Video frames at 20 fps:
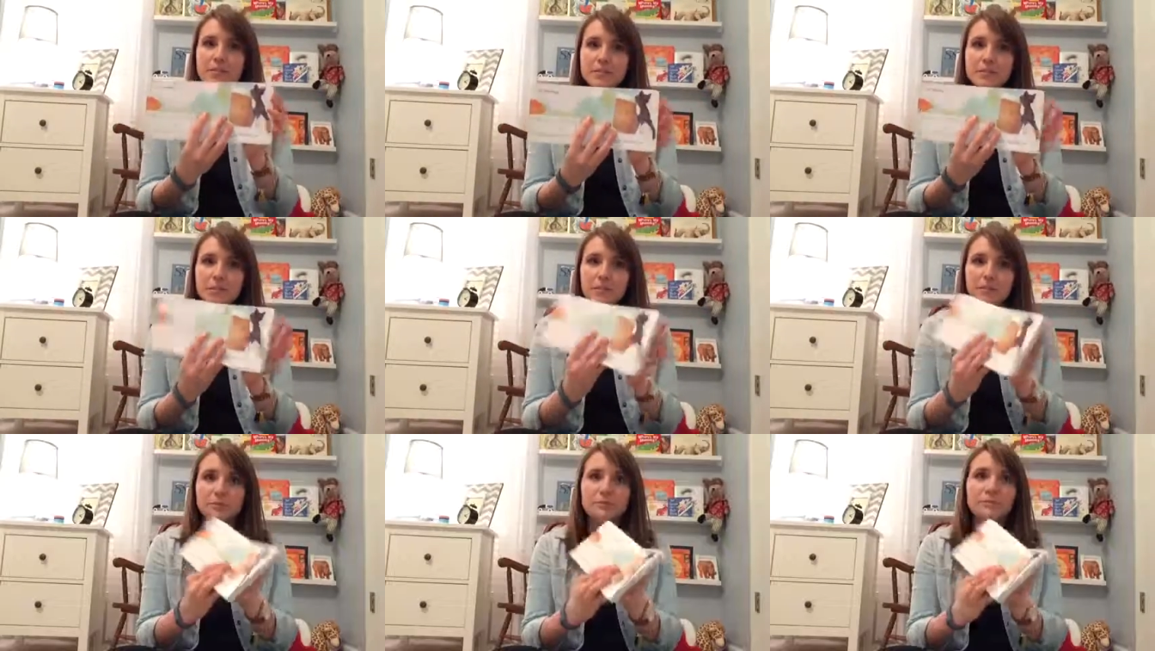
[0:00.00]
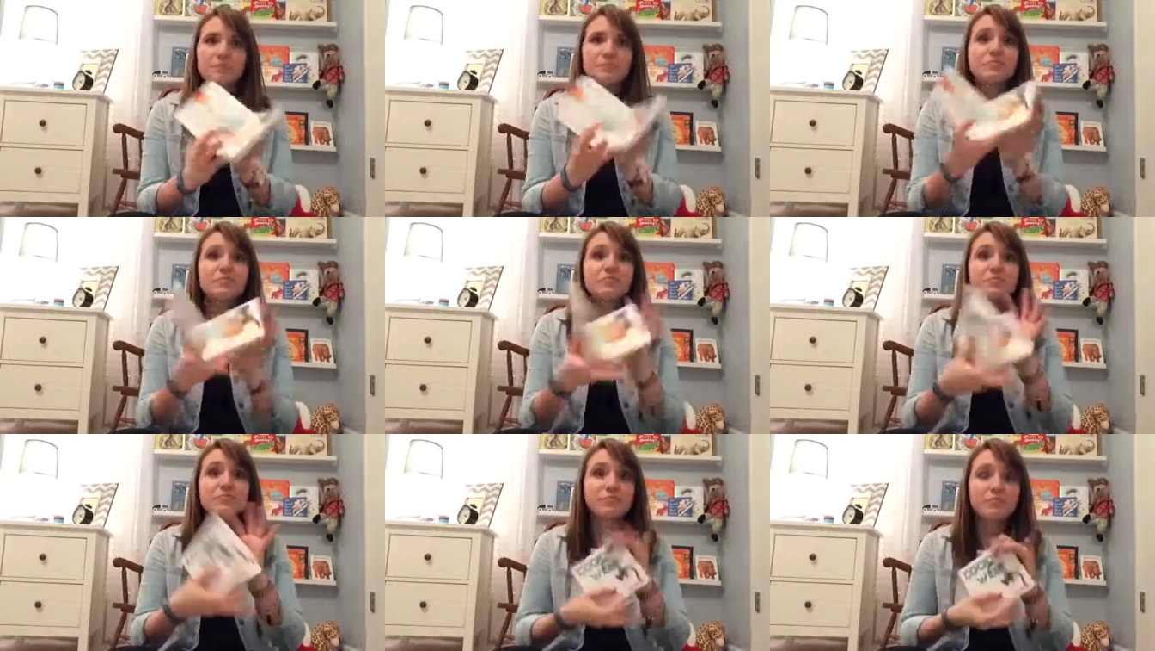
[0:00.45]
So
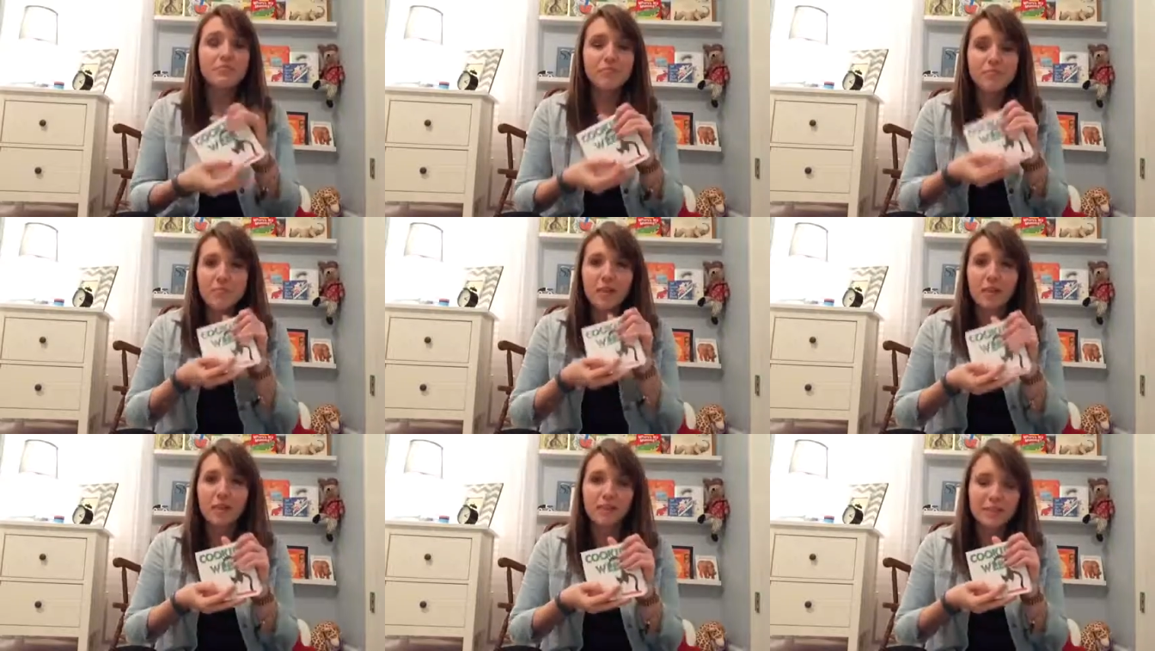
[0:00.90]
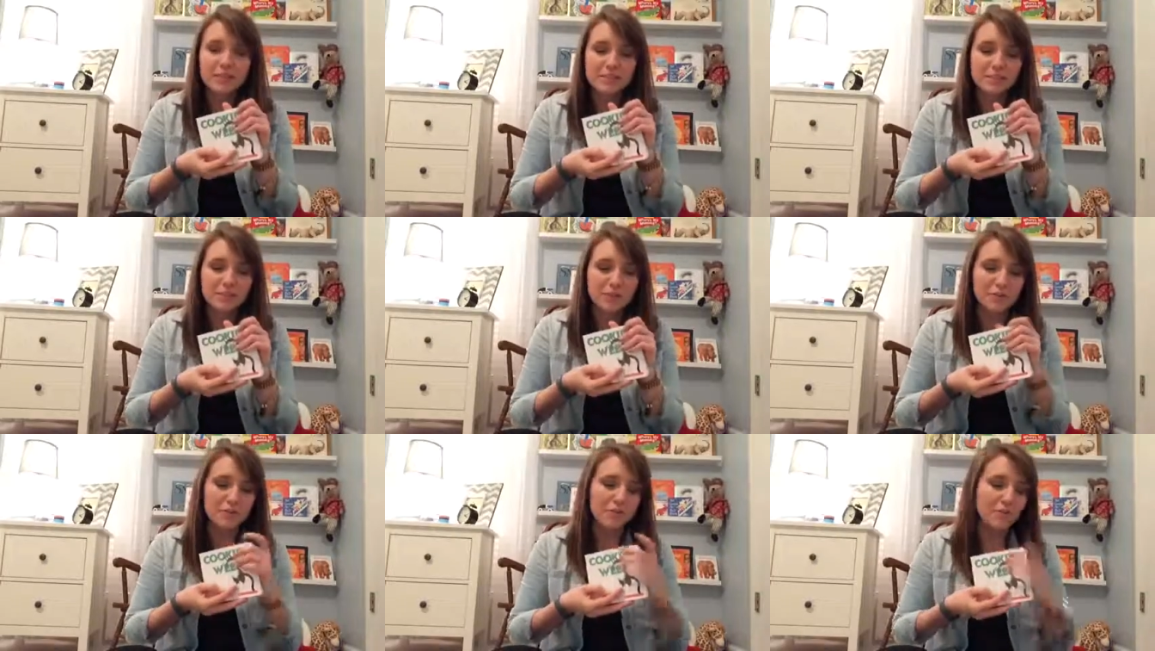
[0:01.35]
that's
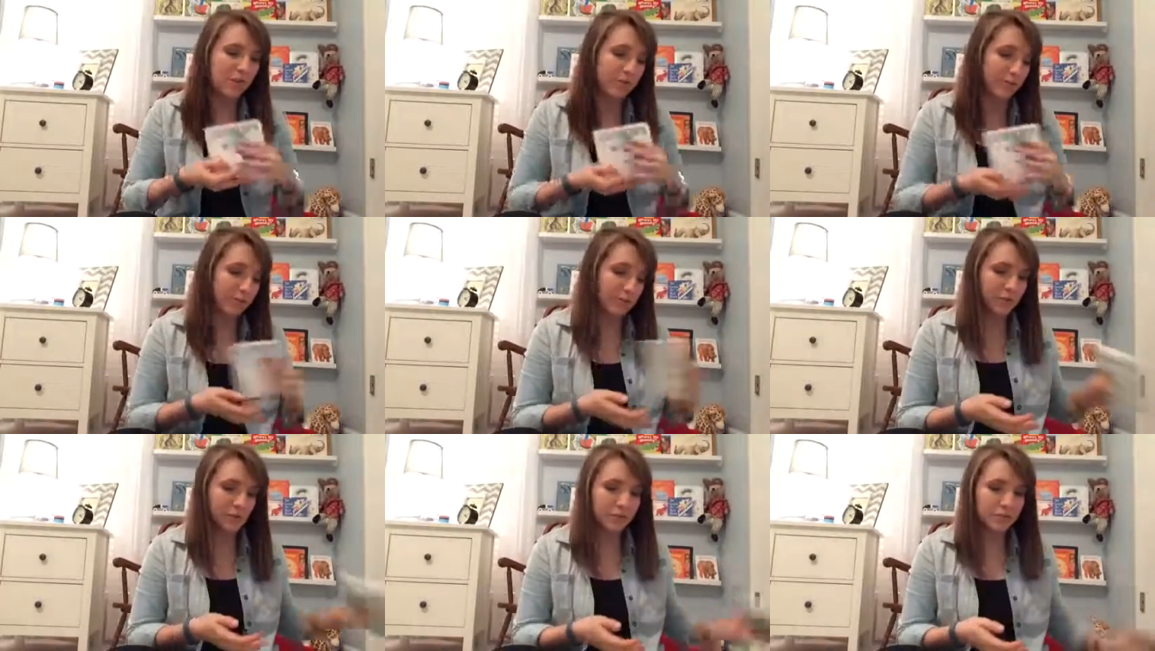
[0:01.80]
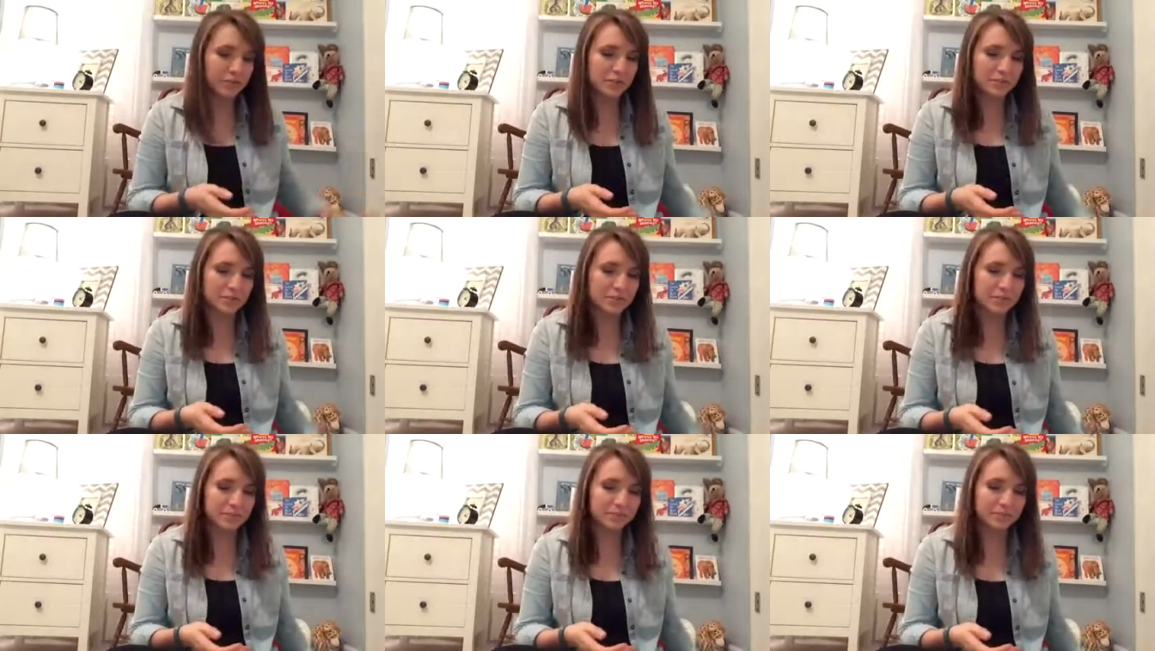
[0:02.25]
another favorite of
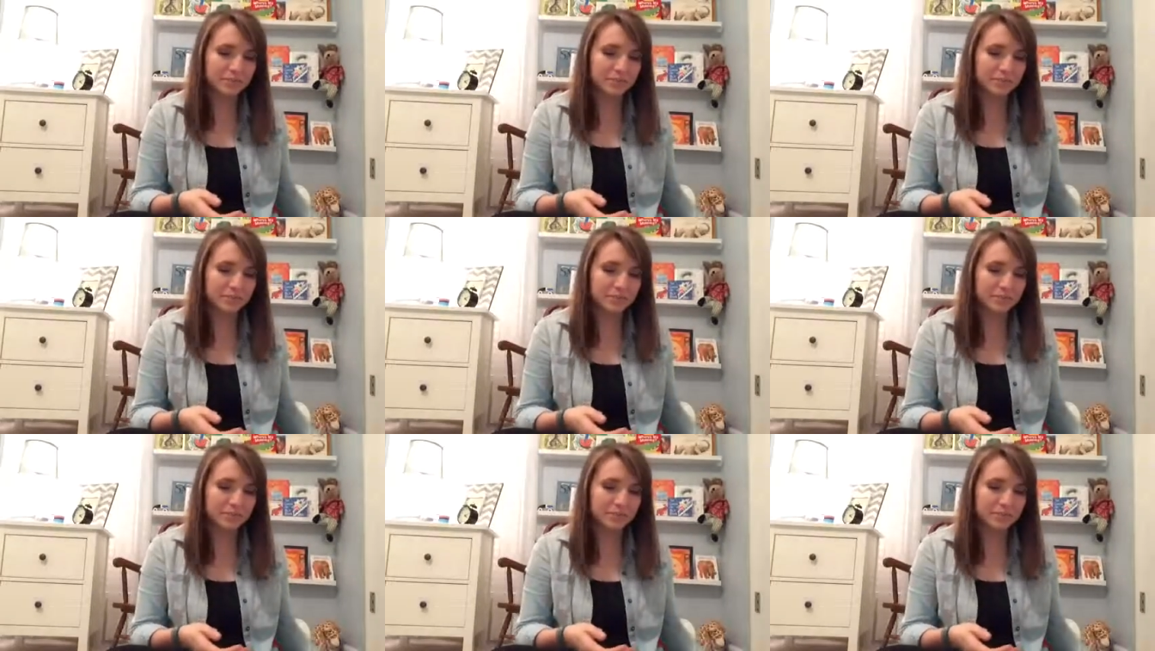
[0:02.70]
ours.